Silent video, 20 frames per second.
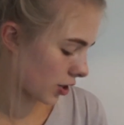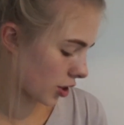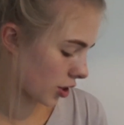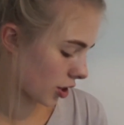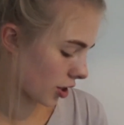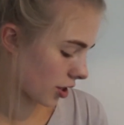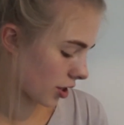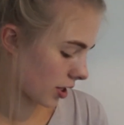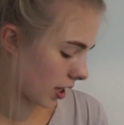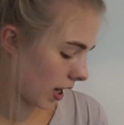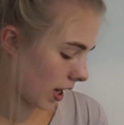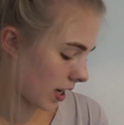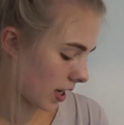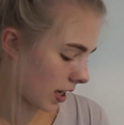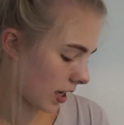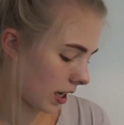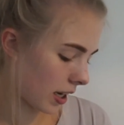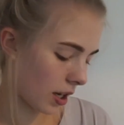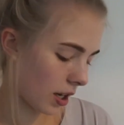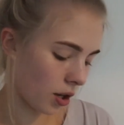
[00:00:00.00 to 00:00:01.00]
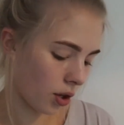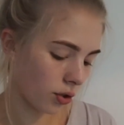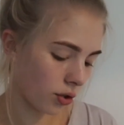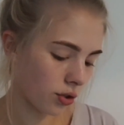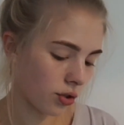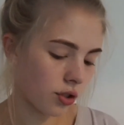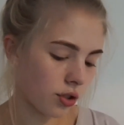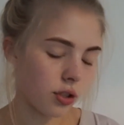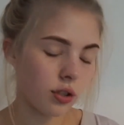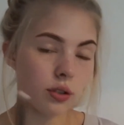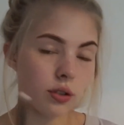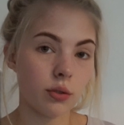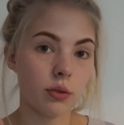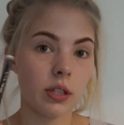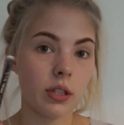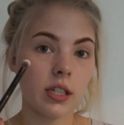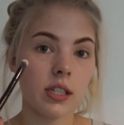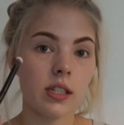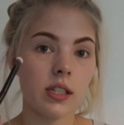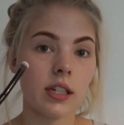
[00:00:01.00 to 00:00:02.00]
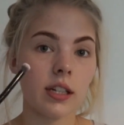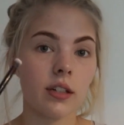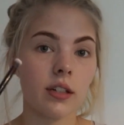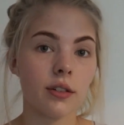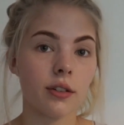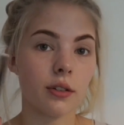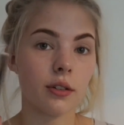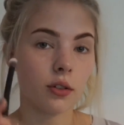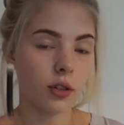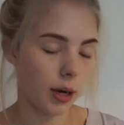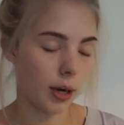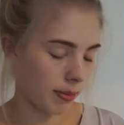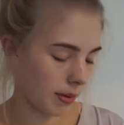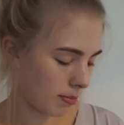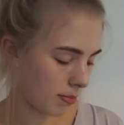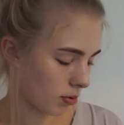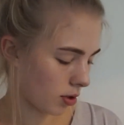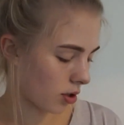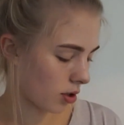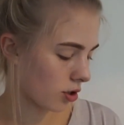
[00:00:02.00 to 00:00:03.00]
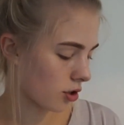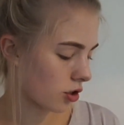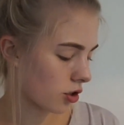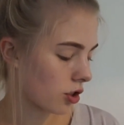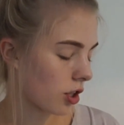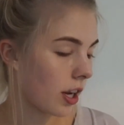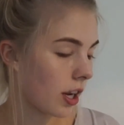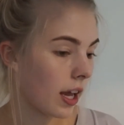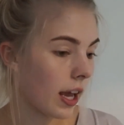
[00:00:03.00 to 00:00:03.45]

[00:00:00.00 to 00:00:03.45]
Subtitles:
just take it onto this little crappy brush